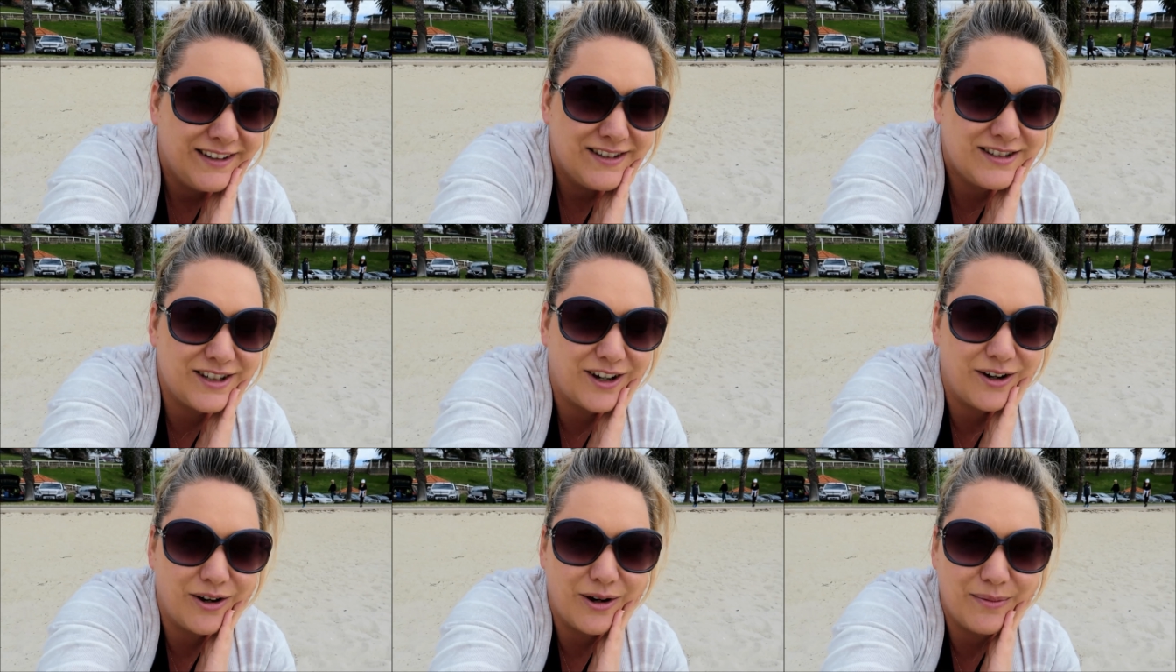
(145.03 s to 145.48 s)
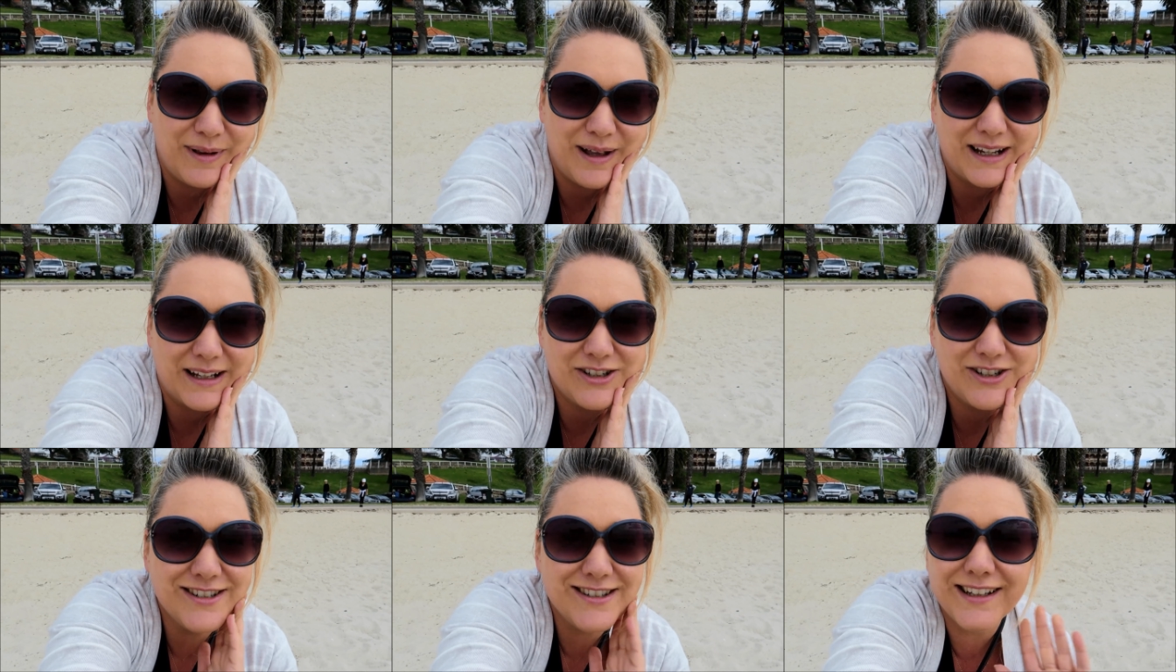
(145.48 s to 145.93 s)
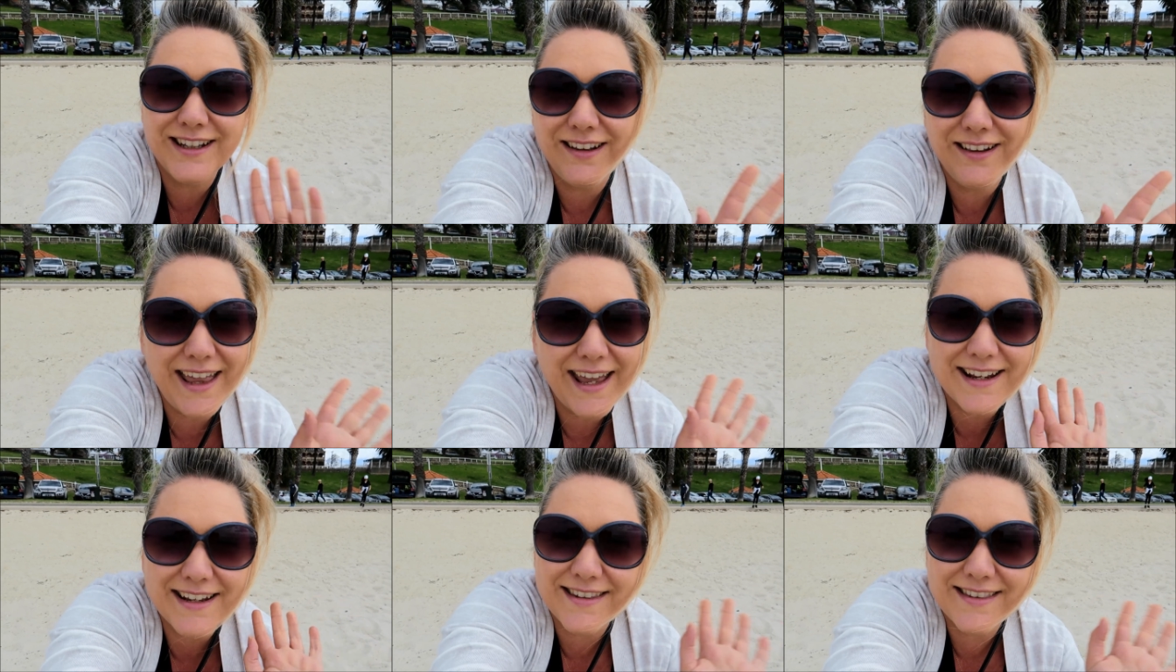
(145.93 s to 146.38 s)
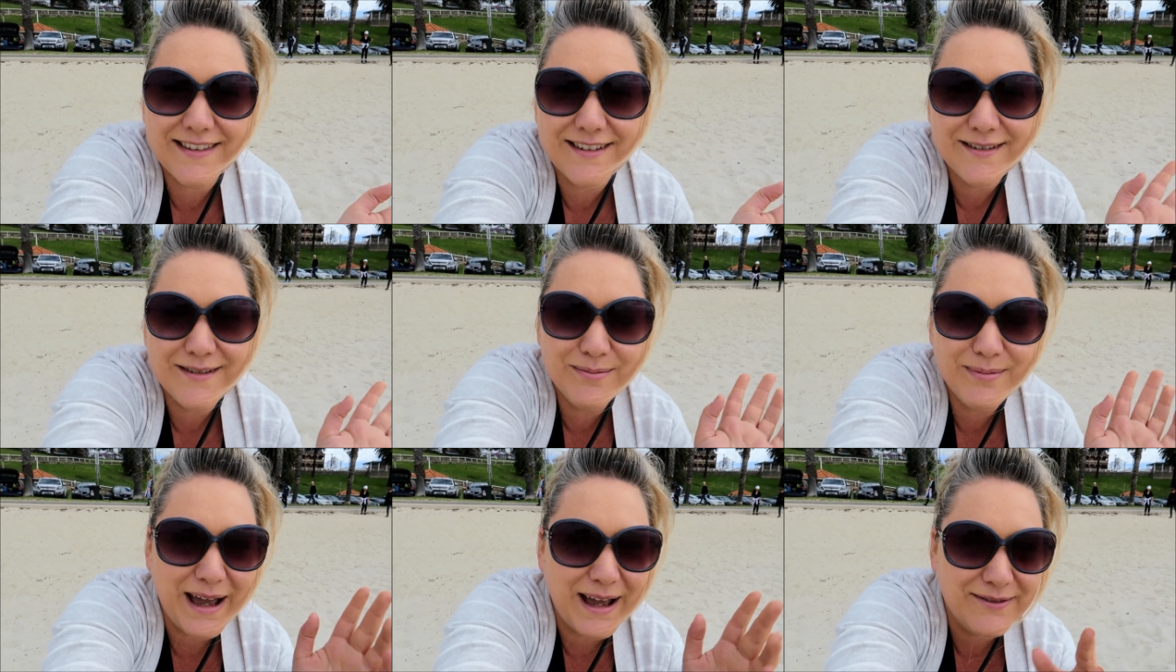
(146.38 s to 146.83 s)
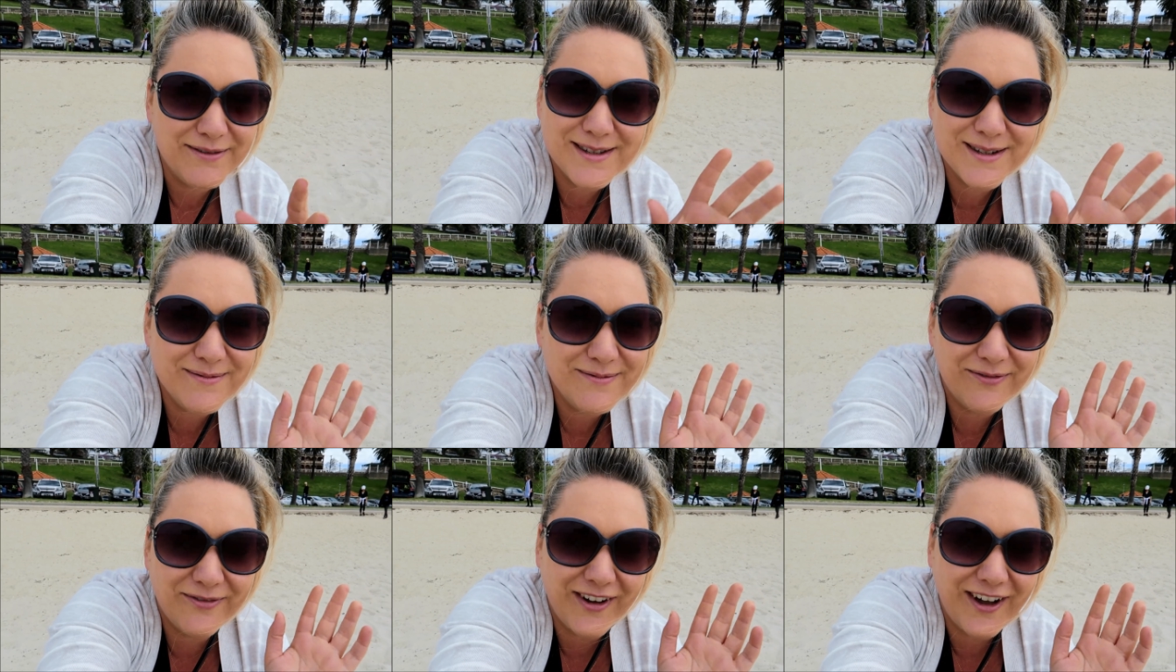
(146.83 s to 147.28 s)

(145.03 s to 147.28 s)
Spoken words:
So I'm like, just collect them, have some